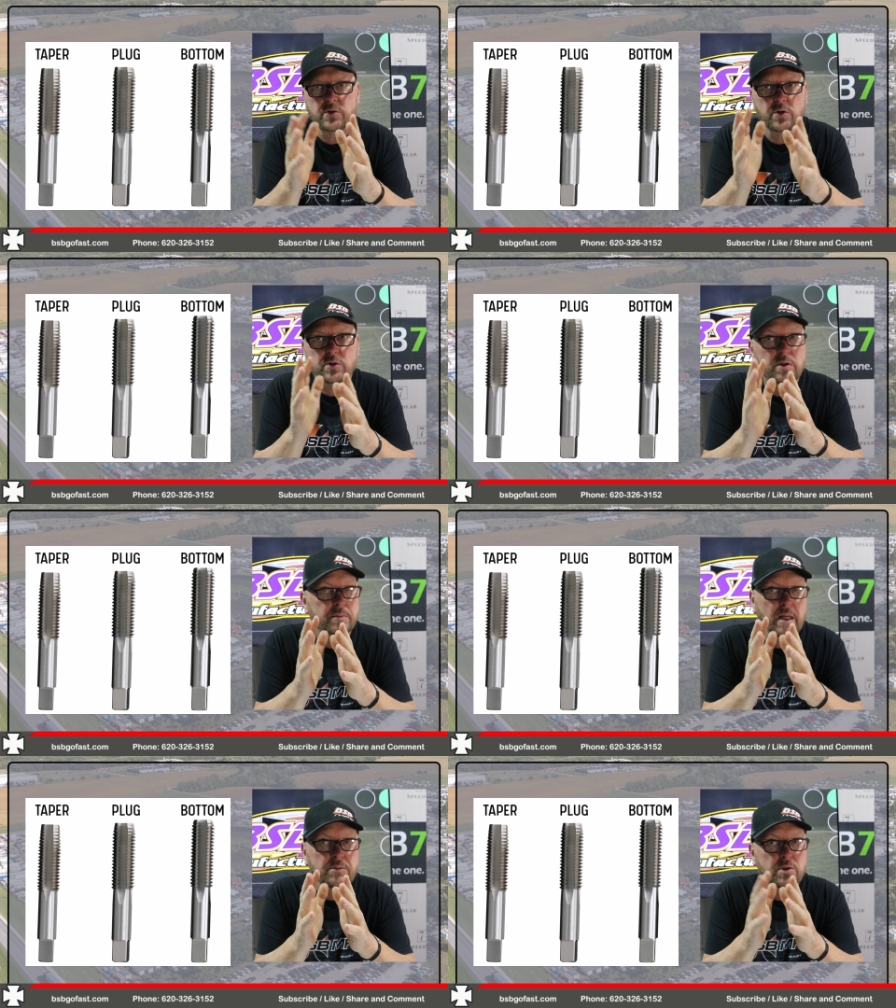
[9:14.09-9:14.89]
So
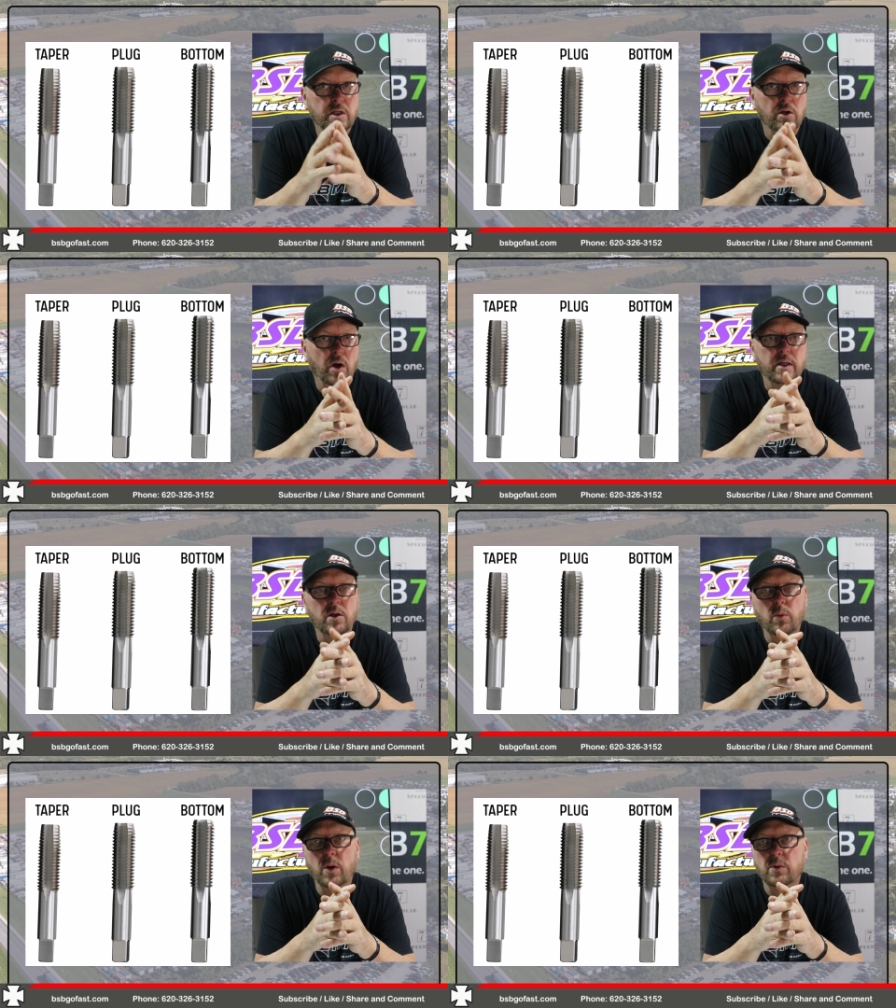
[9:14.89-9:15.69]
sometimes you think, oh, I can
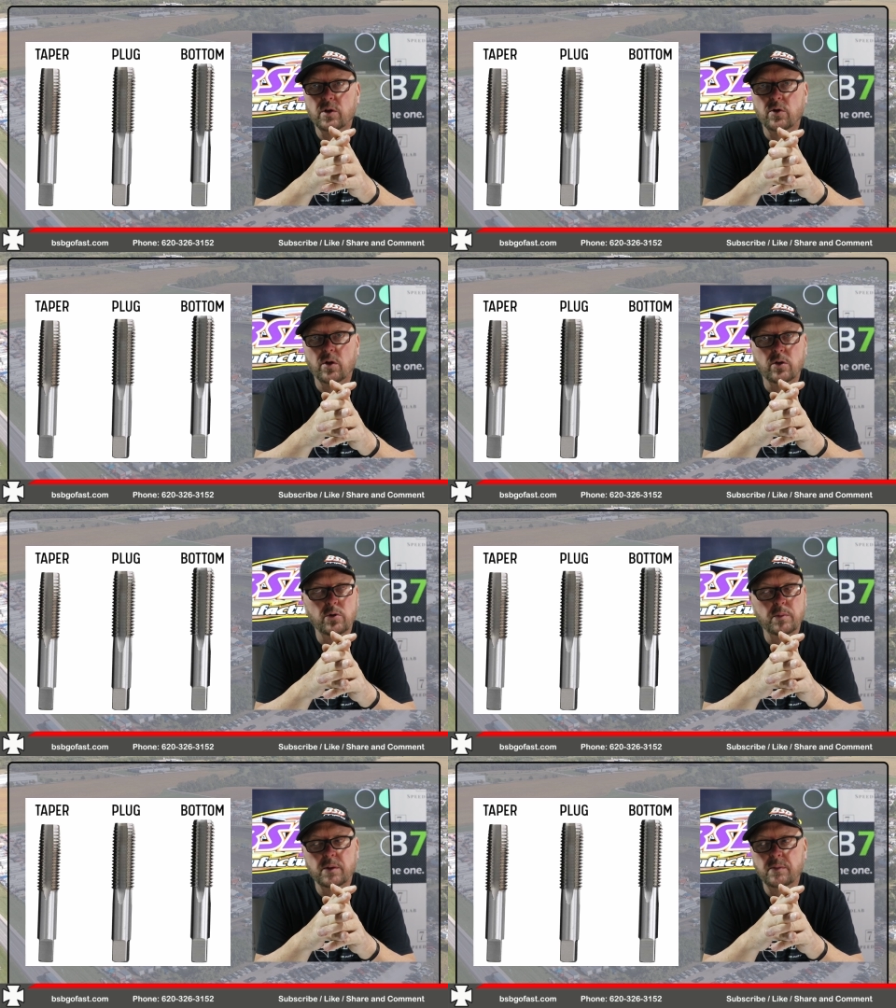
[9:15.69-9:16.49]
get away with it on
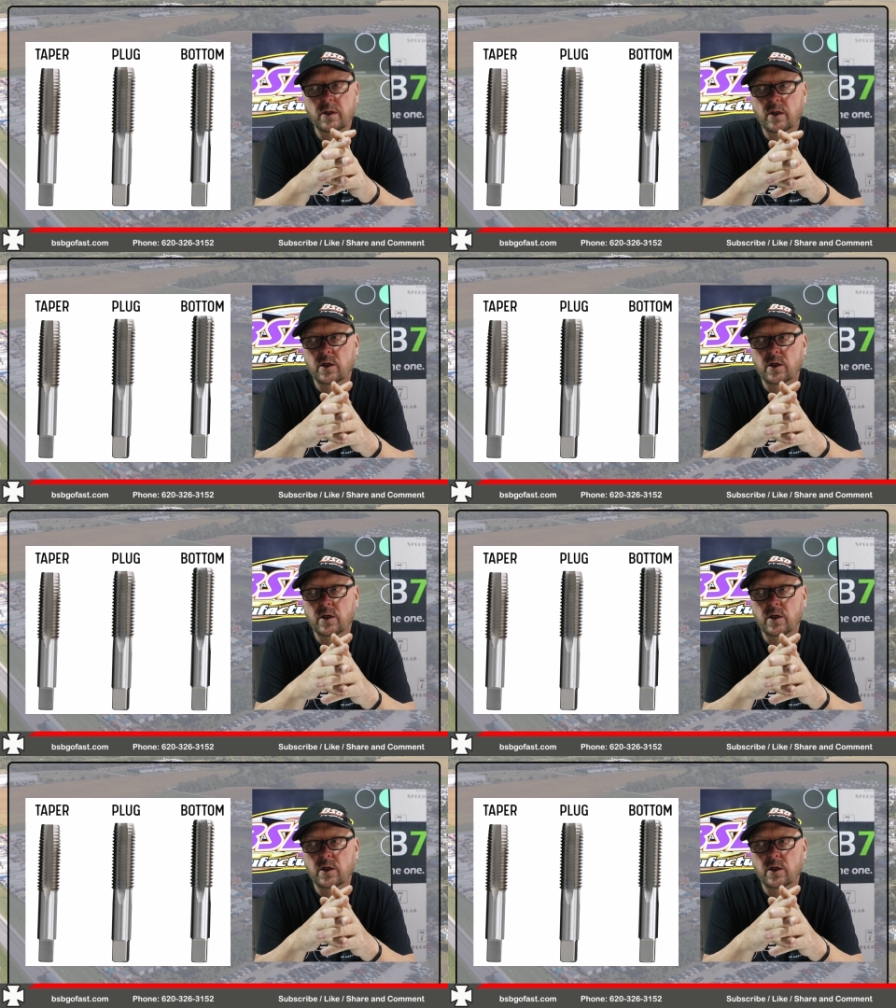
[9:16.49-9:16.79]
aluminum.